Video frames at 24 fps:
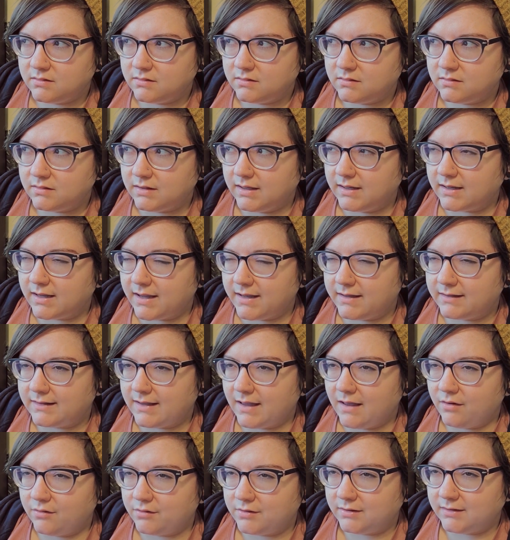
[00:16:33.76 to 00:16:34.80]
Like, I
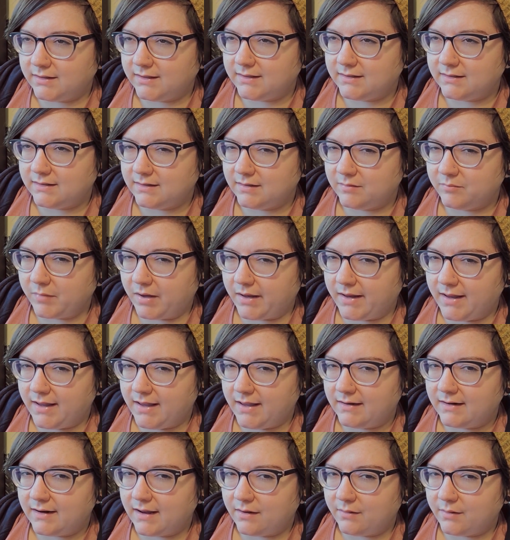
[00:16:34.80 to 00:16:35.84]
calculated in my
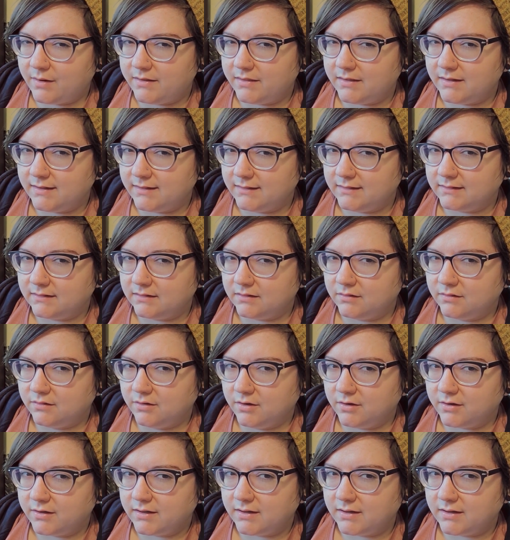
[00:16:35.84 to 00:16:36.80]
head how I think it's going to look,